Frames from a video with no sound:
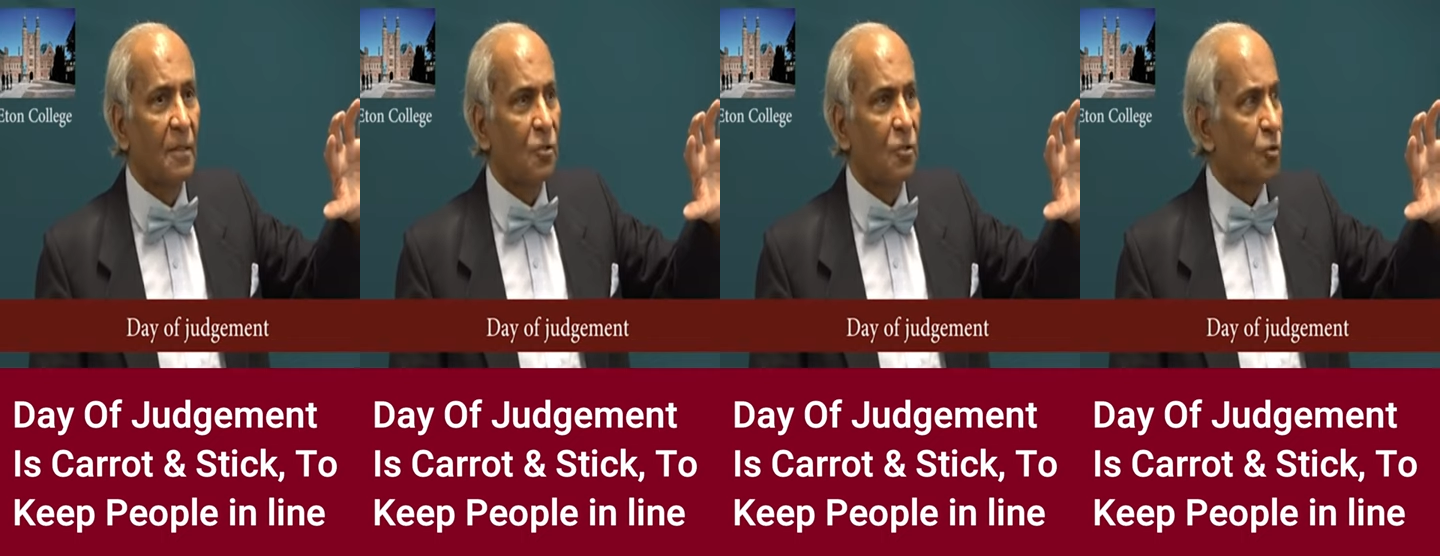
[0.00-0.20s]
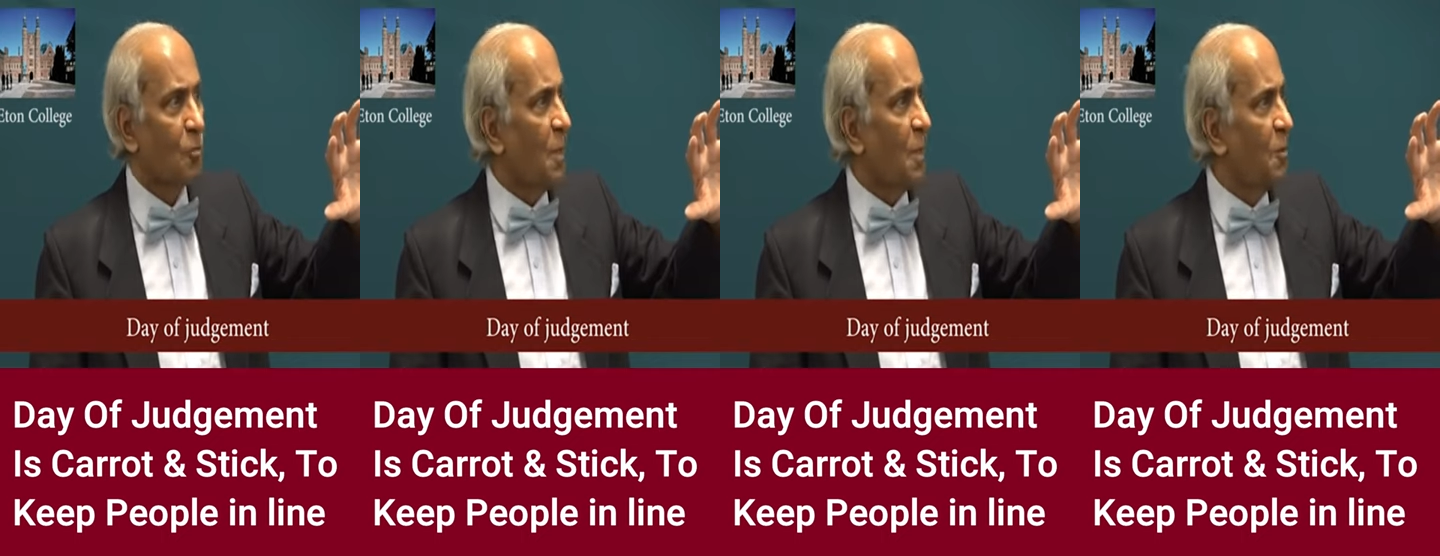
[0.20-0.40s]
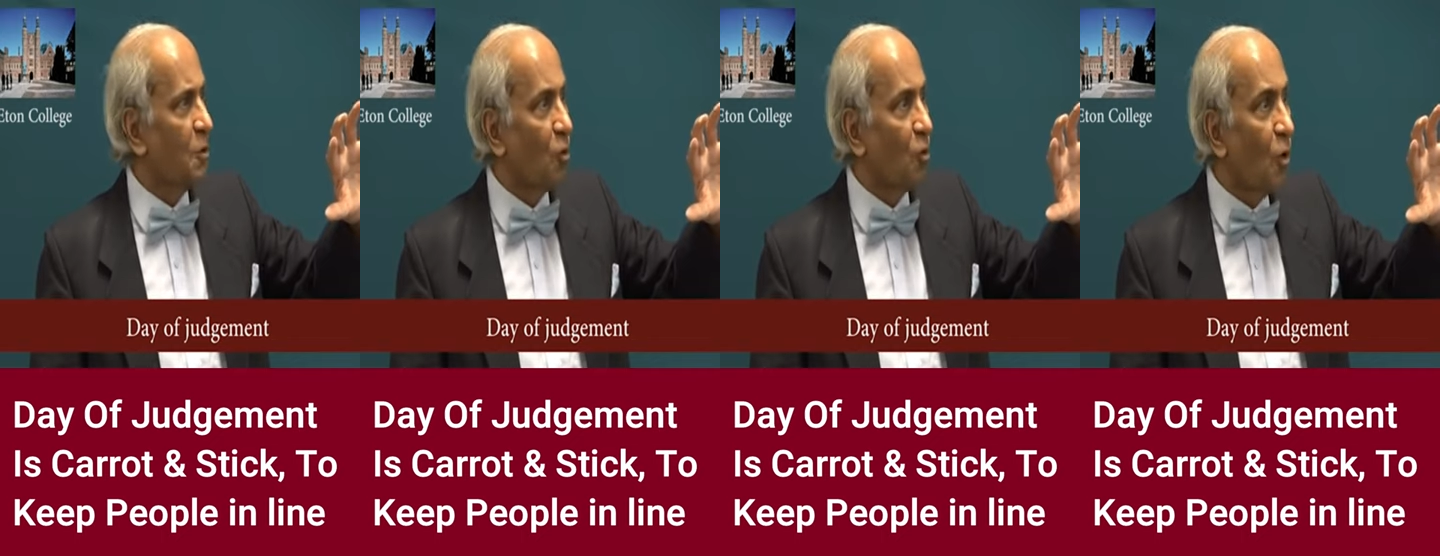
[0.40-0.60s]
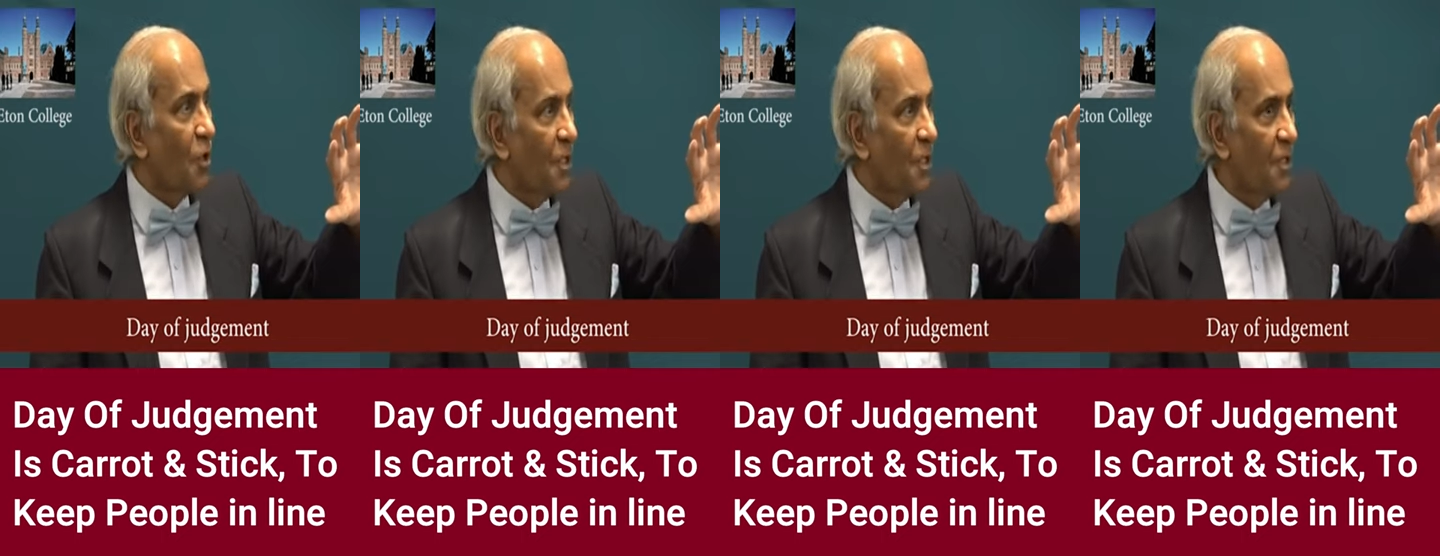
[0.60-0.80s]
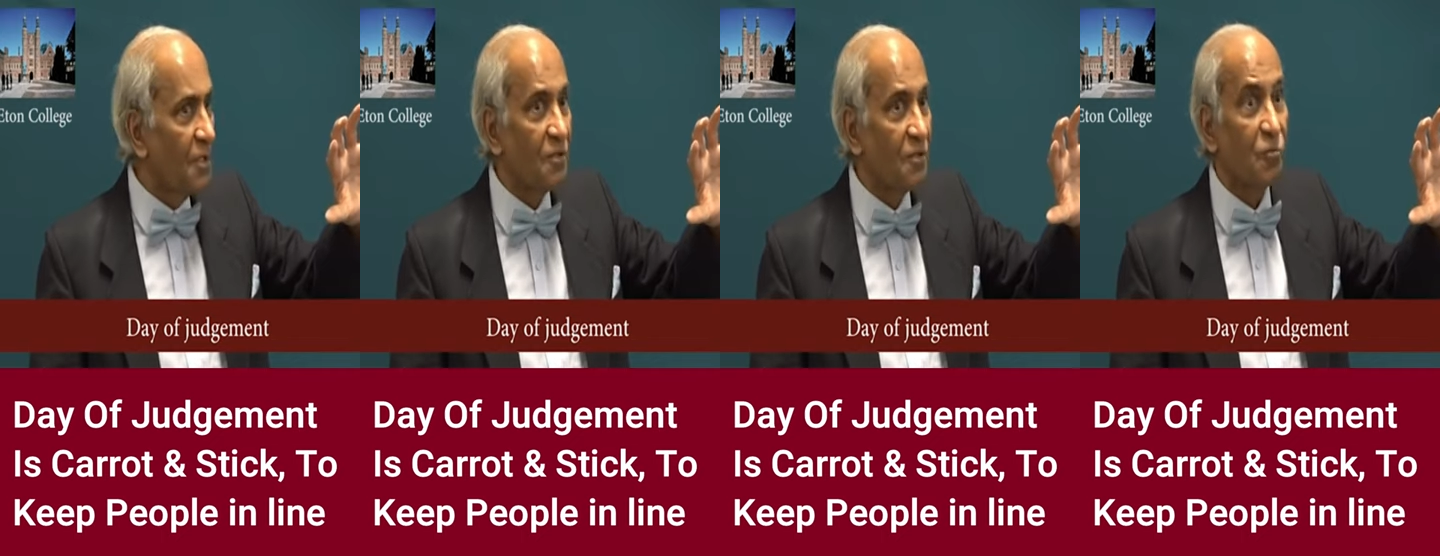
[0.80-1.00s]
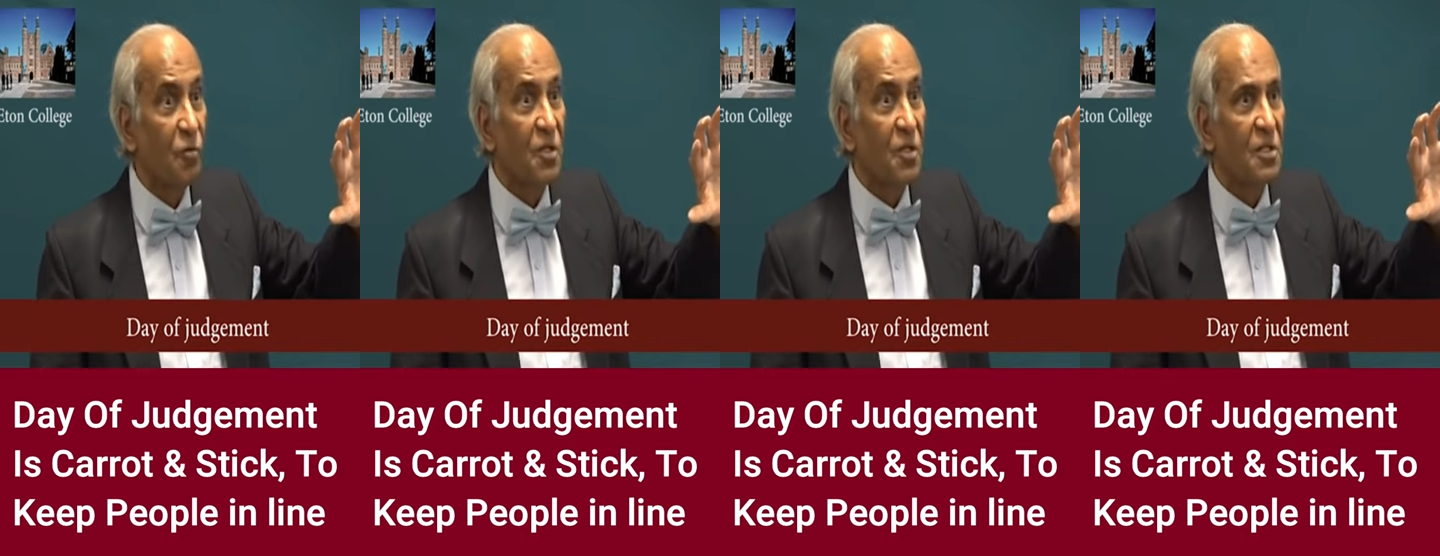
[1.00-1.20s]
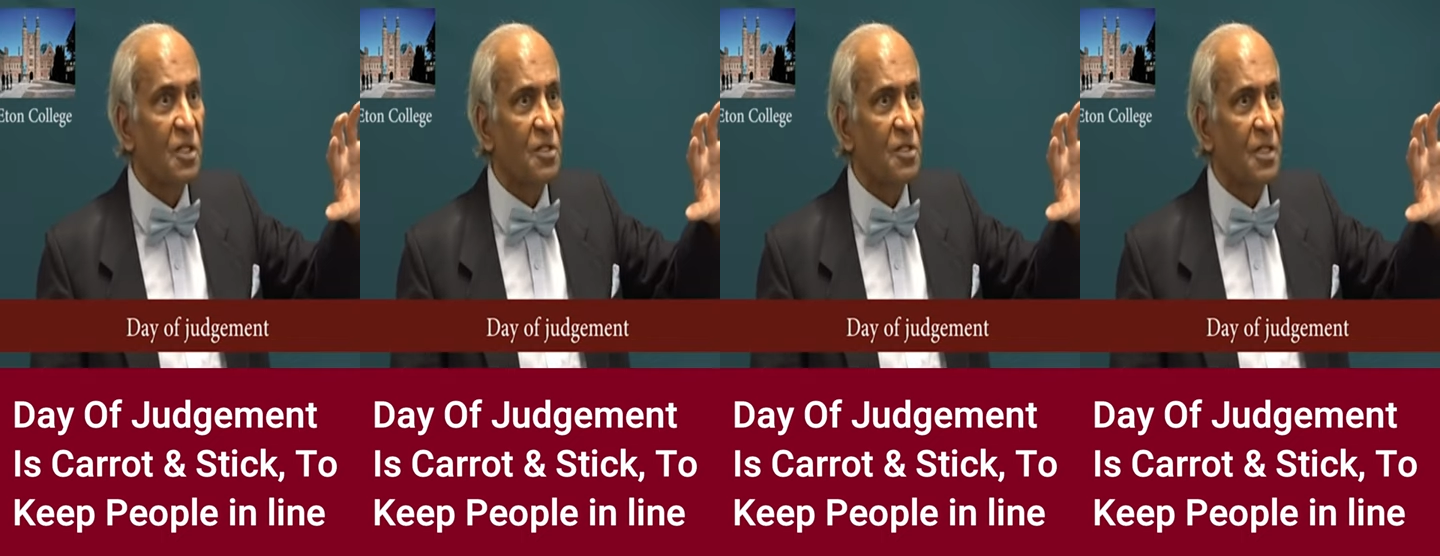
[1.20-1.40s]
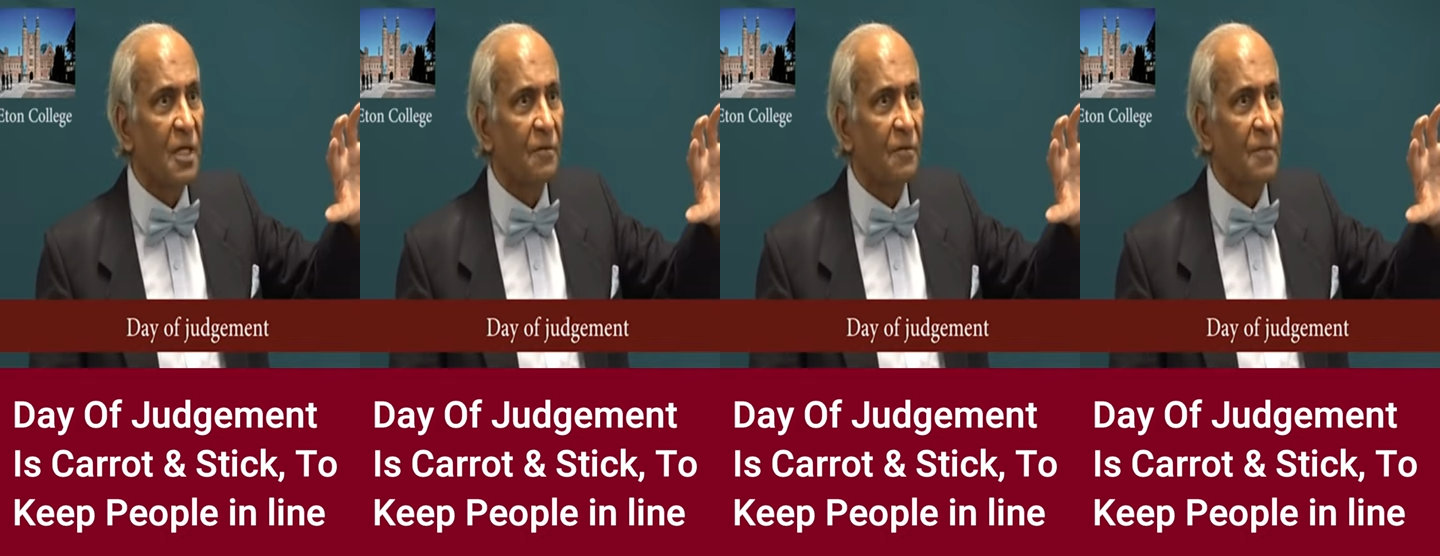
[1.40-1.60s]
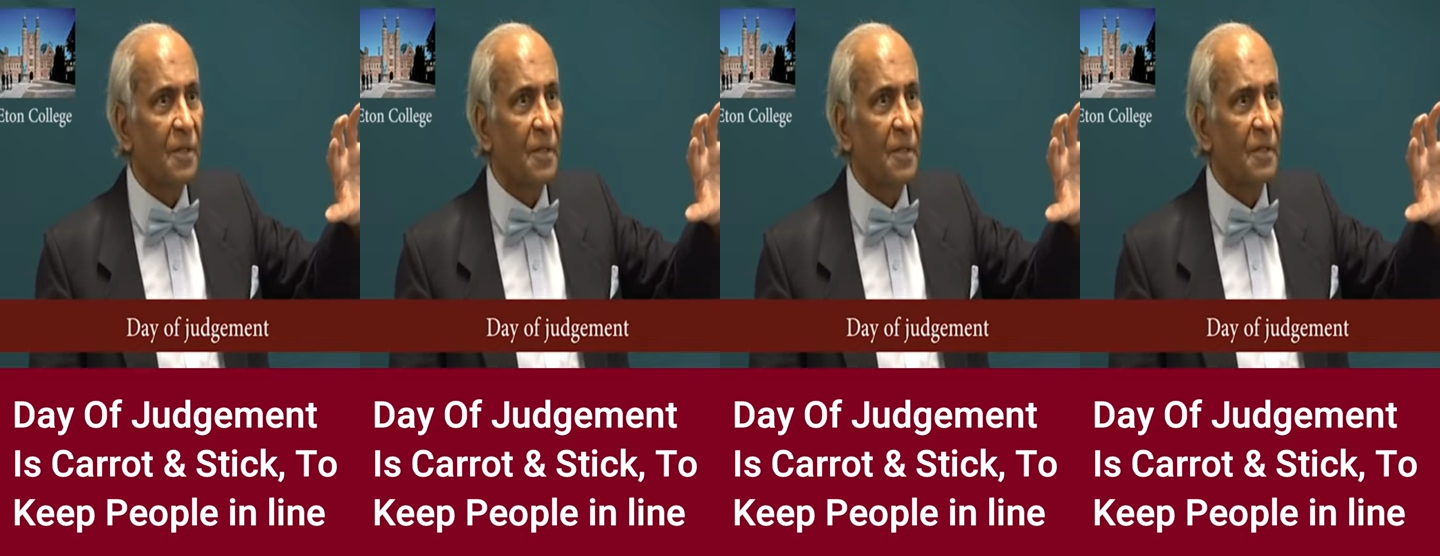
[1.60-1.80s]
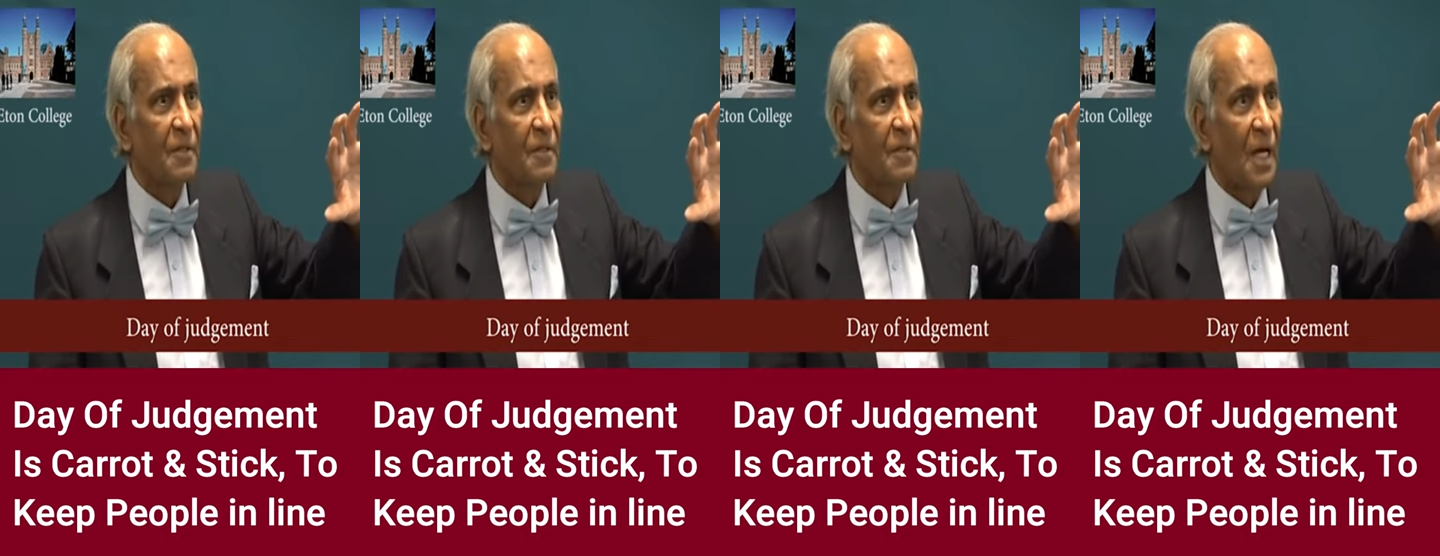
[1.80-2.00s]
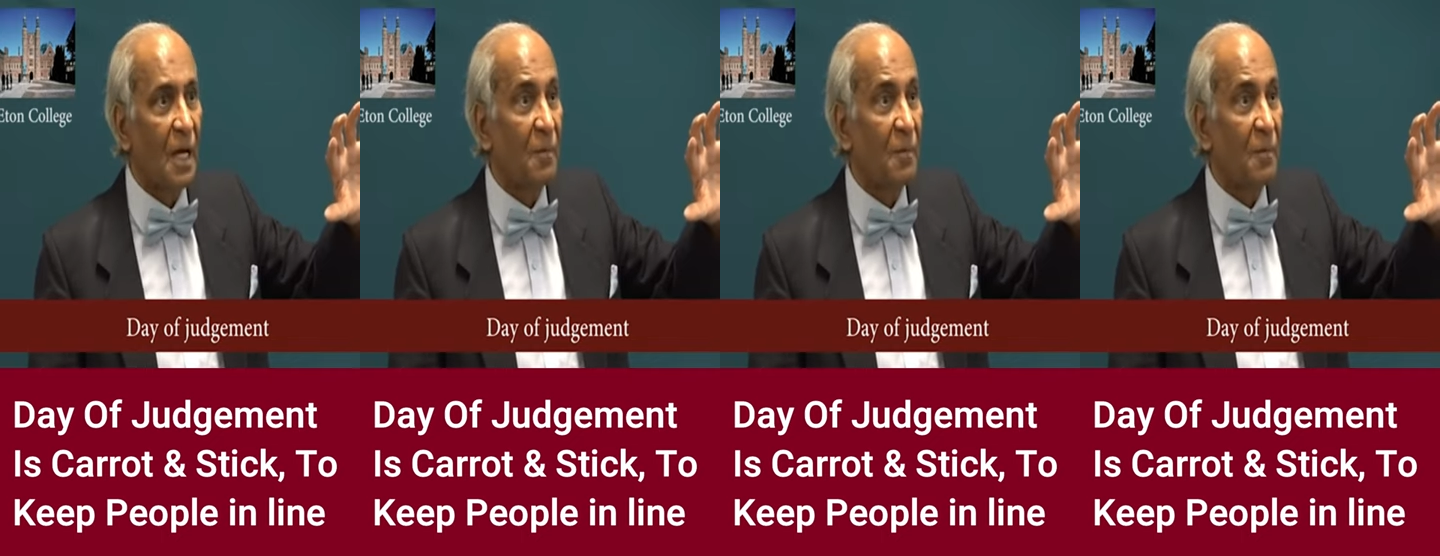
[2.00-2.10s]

So people say, oh dear, it's risky stuff here.